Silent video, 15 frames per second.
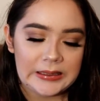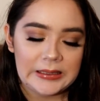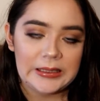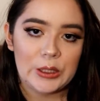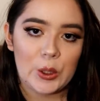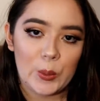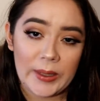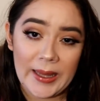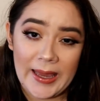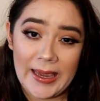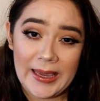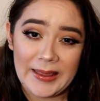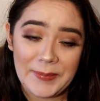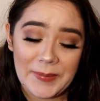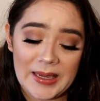don't
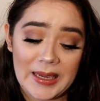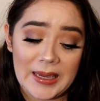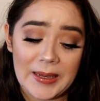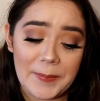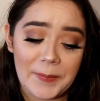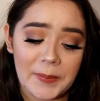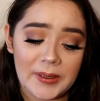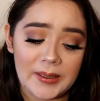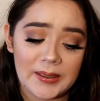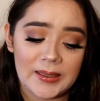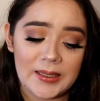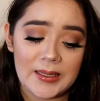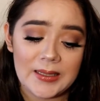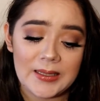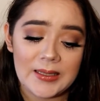hate me, but
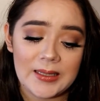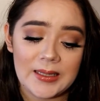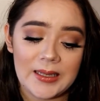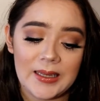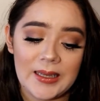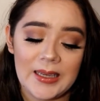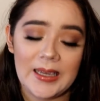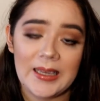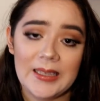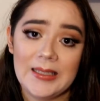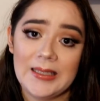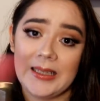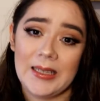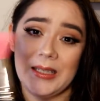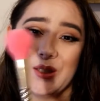this
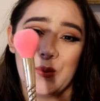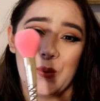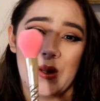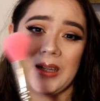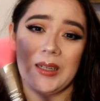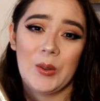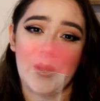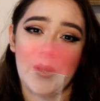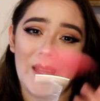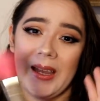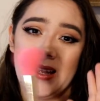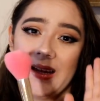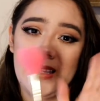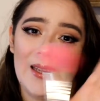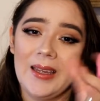one,
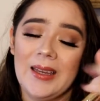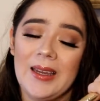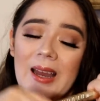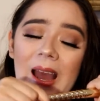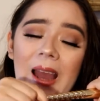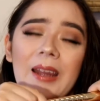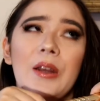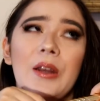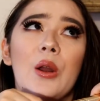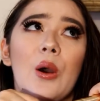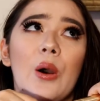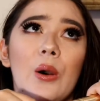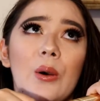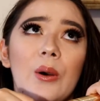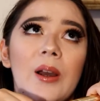okay? I
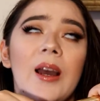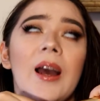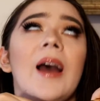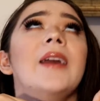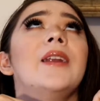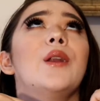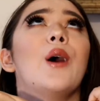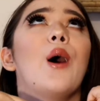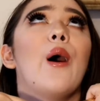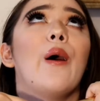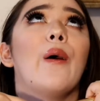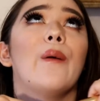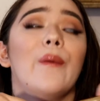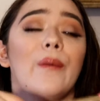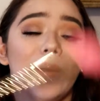
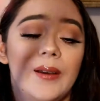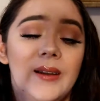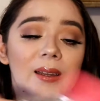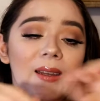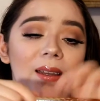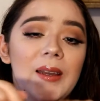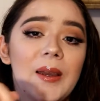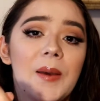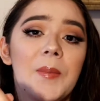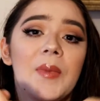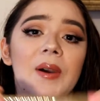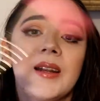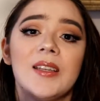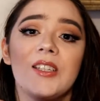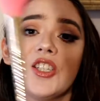know,
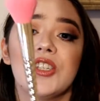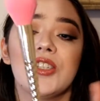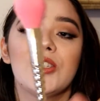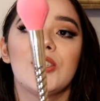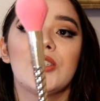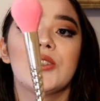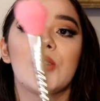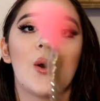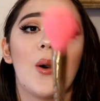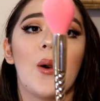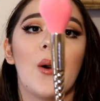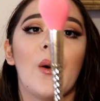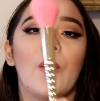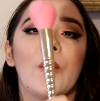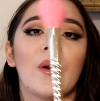but it's just
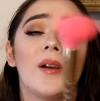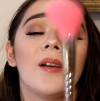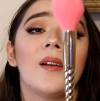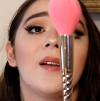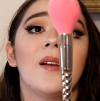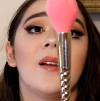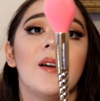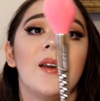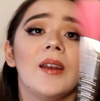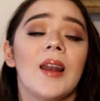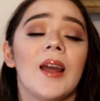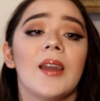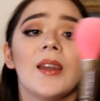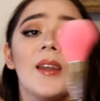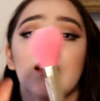so good.
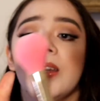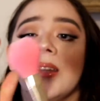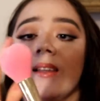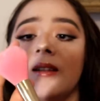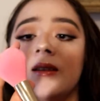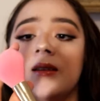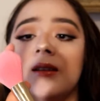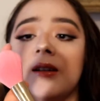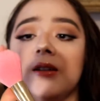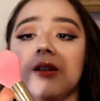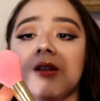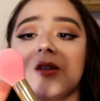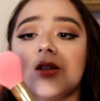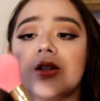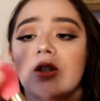Like,
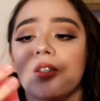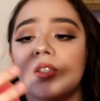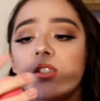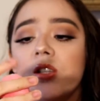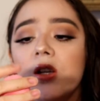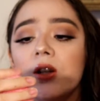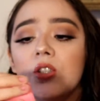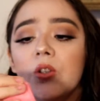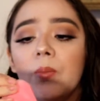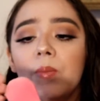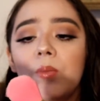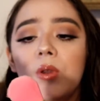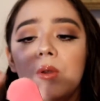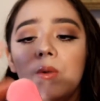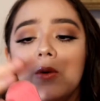it's just such a
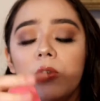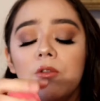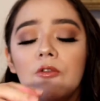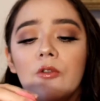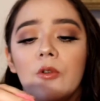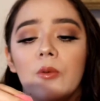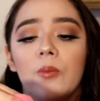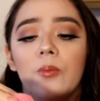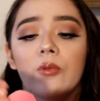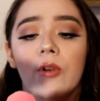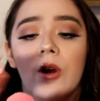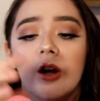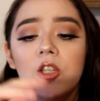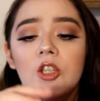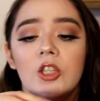beautiful
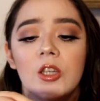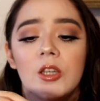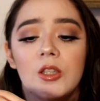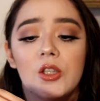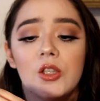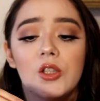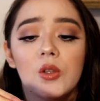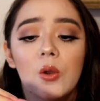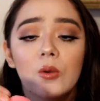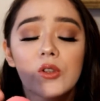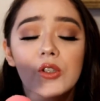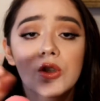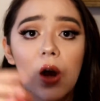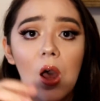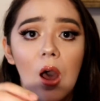brush. It's so
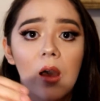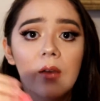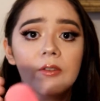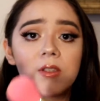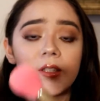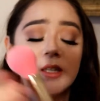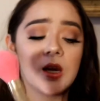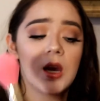soft.